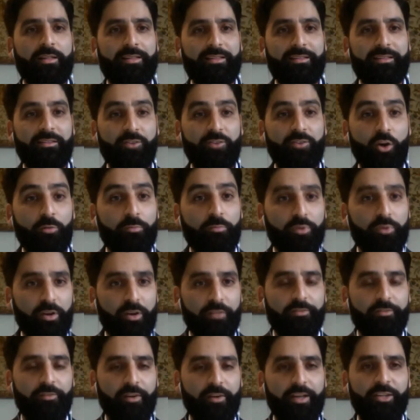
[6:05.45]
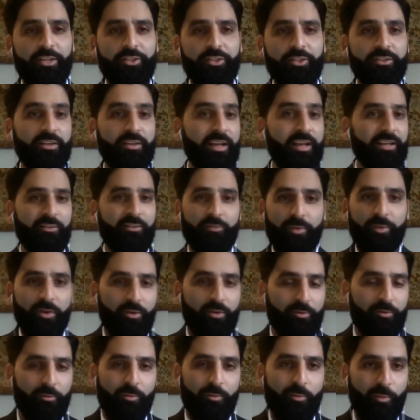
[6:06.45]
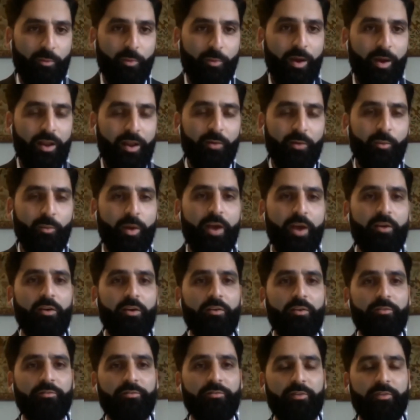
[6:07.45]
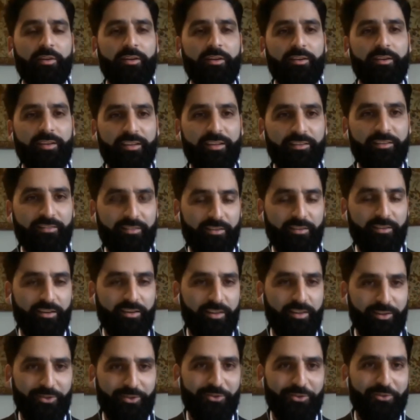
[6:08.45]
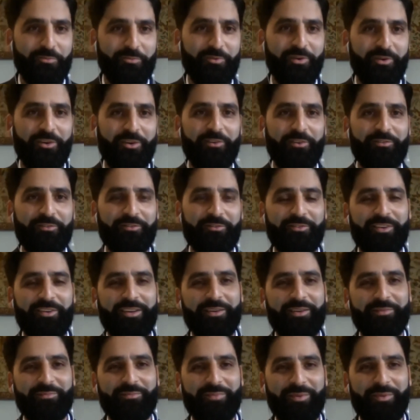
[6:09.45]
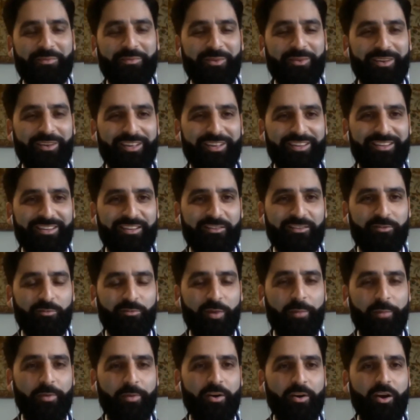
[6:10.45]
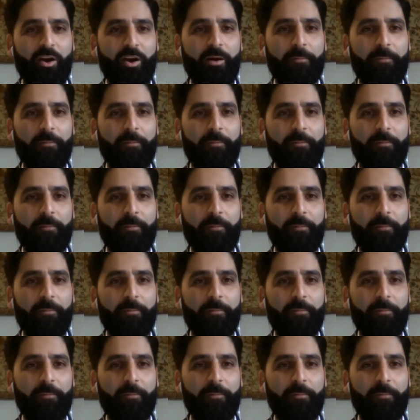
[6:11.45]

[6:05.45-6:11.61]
Non-proliferation, as we are well aware of in this group of people in this webinar,